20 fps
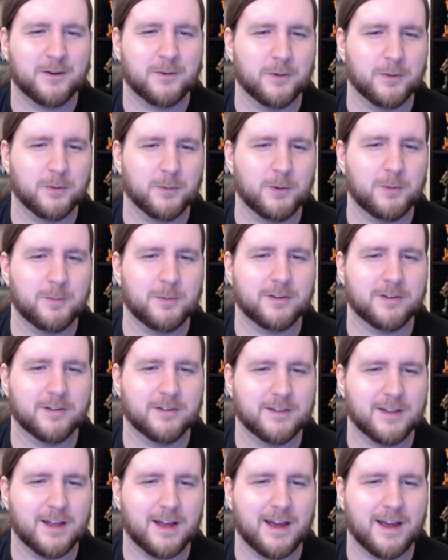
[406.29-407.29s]
With rumors
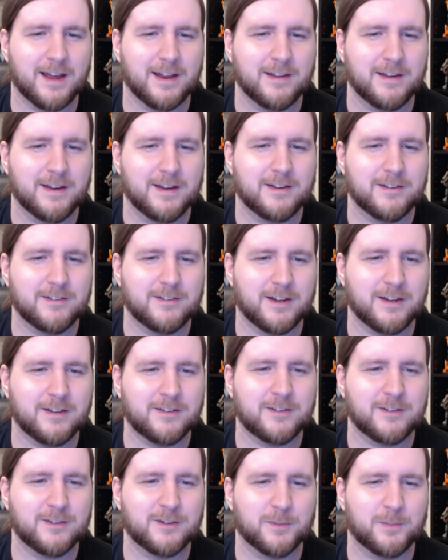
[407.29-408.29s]
aside, she
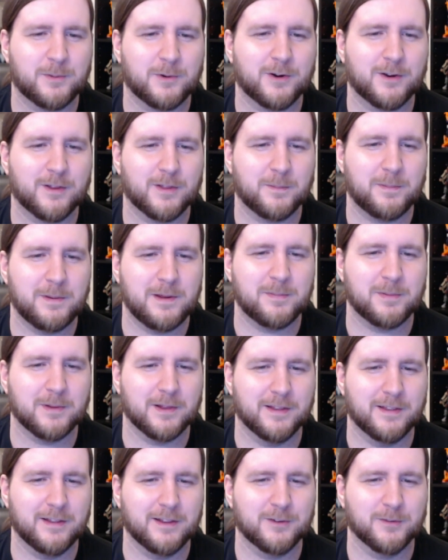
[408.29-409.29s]
has the support of the people
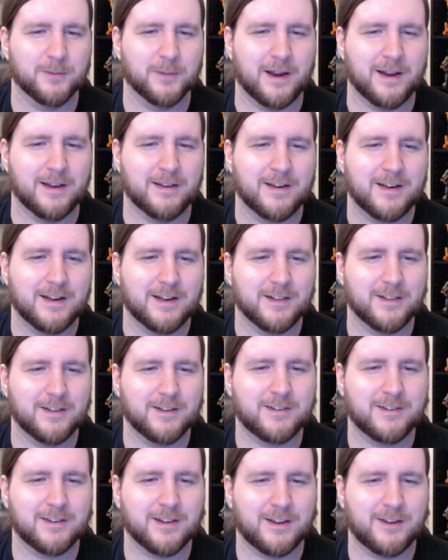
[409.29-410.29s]
at this rate.
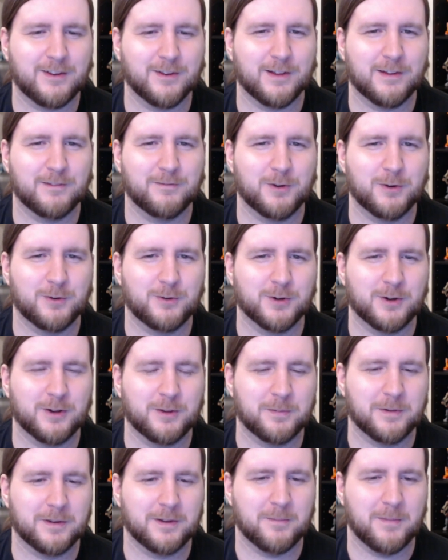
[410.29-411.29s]
Looks like you'll have no choice
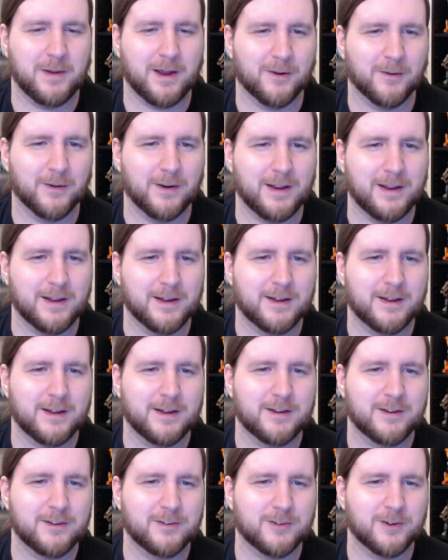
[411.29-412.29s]
but to marry.
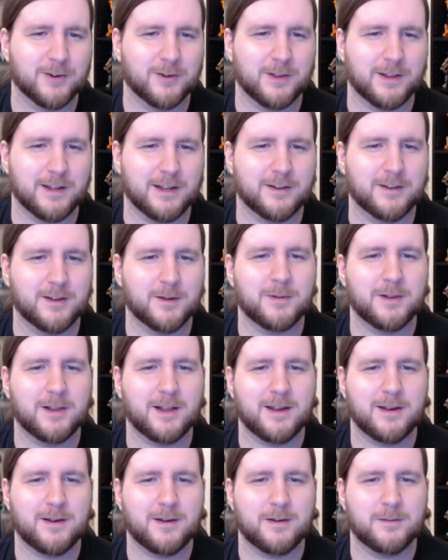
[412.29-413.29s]
Surely a double
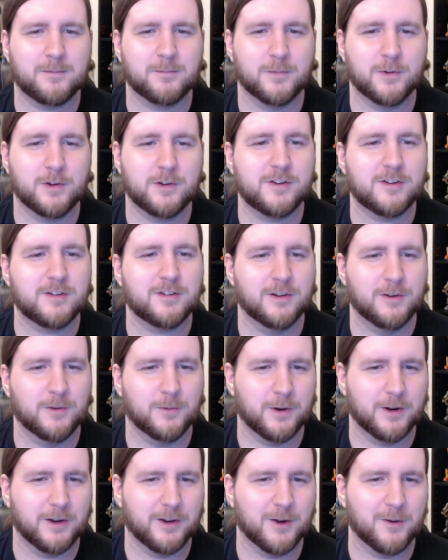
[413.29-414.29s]
A magician
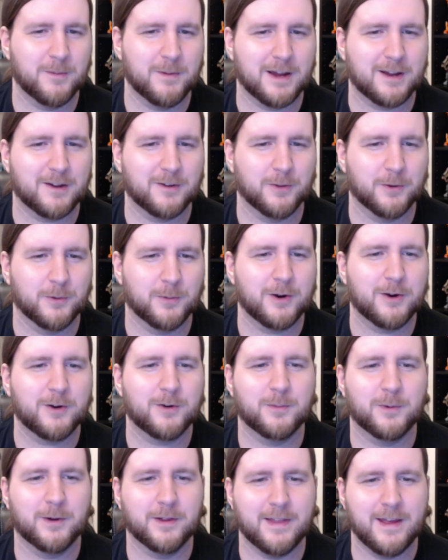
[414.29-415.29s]
wouldn't go back on their
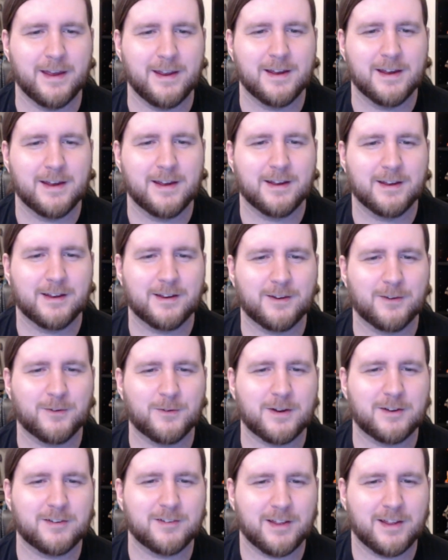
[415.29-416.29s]
word, would they?
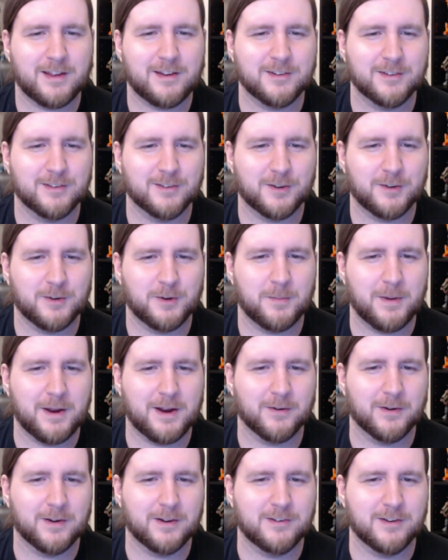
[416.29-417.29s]
Congratulations on your
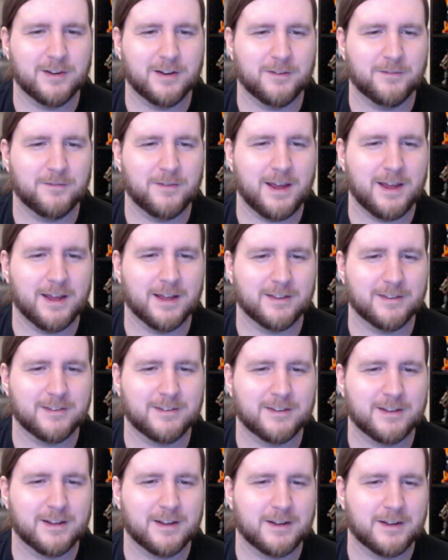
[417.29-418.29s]
marriage in advance.